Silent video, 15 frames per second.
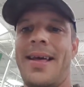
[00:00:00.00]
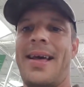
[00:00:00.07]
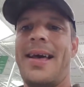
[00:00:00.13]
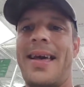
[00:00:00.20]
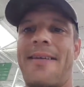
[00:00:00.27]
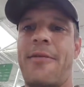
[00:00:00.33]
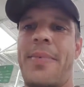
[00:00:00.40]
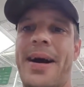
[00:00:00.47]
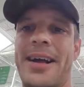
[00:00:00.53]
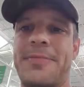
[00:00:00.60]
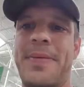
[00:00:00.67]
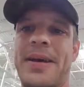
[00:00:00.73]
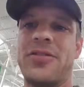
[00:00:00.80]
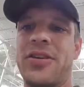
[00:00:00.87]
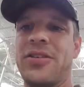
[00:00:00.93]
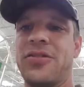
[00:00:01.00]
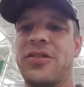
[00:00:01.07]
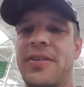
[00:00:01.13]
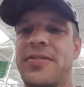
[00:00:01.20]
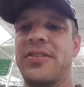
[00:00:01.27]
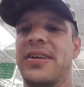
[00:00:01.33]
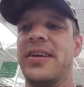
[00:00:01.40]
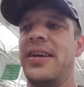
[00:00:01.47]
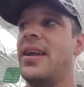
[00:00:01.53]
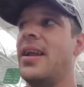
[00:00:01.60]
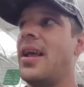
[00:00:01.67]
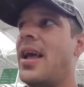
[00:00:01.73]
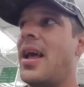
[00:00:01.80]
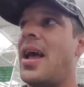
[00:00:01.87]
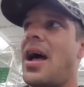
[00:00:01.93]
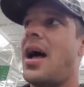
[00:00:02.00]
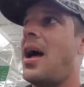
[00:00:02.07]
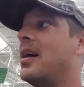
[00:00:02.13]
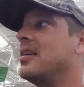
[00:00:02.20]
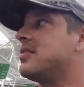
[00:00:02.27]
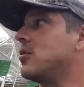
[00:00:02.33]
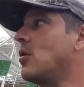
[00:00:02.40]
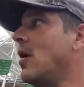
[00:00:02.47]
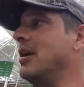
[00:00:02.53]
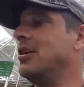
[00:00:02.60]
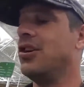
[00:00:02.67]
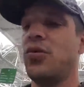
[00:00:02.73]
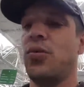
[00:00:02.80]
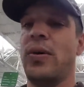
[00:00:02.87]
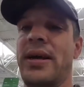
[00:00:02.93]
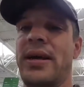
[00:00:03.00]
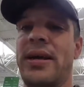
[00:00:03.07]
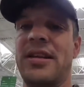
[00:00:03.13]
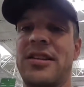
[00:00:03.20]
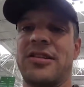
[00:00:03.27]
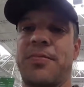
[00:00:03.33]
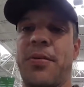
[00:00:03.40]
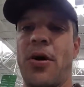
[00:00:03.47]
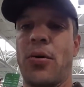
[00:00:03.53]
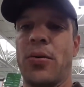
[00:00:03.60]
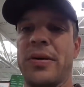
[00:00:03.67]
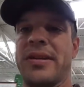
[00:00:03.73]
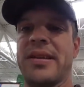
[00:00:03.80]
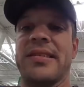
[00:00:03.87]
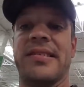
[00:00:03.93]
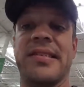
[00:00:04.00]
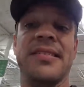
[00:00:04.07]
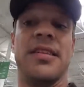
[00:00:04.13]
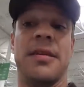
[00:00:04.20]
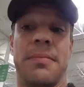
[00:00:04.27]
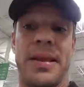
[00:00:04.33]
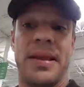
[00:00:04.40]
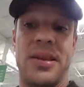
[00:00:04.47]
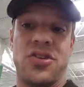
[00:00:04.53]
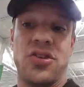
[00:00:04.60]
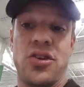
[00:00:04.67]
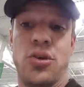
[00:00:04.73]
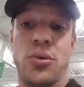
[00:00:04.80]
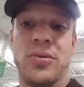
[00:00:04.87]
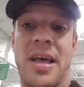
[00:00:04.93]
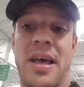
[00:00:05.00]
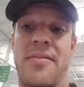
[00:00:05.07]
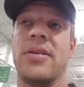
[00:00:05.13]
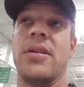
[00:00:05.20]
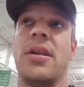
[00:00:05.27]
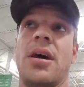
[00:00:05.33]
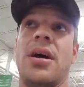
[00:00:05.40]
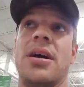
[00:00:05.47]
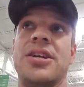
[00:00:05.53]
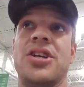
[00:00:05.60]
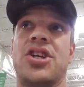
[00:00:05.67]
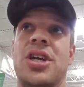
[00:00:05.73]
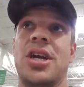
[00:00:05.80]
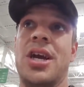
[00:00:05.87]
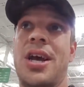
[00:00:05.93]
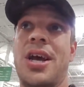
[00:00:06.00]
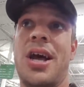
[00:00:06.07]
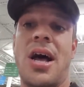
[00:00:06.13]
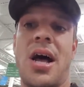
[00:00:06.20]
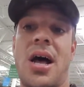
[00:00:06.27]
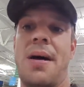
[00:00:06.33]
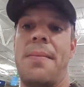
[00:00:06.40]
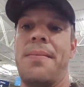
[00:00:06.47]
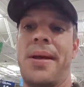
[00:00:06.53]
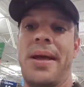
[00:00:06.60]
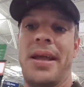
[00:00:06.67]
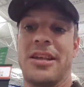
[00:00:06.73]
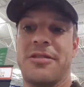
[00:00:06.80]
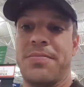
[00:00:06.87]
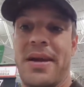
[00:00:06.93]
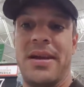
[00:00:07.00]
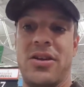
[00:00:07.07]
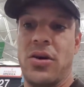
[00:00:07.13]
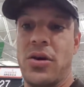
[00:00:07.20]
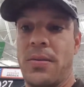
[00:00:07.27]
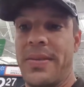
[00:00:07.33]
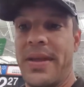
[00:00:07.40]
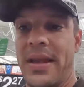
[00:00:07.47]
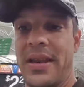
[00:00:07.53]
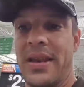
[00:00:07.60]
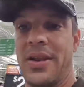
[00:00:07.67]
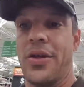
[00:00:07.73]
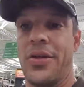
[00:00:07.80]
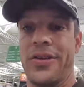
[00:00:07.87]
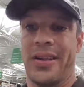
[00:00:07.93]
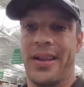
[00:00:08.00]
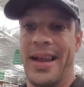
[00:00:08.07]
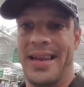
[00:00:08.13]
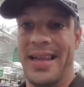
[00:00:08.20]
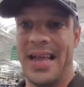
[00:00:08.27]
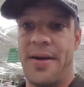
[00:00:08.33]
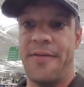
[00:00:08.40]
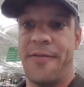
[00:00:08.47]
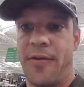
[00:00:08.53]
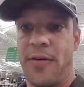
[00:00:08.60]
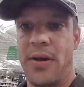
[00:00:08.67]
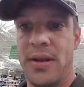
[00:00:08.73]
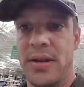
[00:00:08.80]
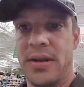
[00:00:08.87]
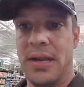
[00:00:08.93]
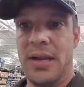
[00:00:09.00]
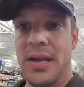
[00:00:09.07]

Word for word: Hey everybody, it's Pastor Andrew Stevens again. Uh, so I just went and spoke with the assistant manager who was having lunch um, and explained to him that you know there's a lady out front